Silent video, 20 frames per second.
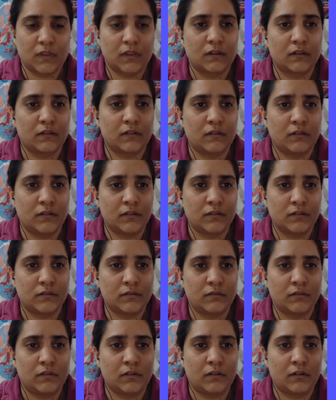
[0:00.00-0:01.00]

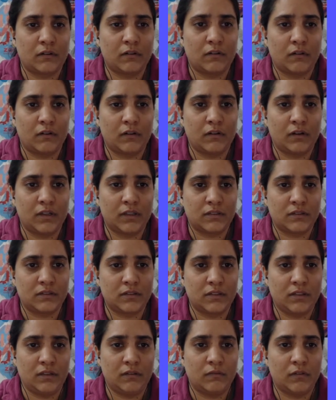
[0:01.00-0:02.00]
console.log, let's
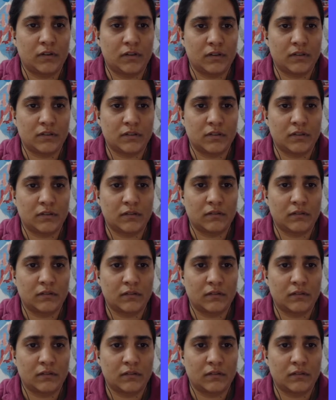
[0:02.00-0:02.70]
see what is the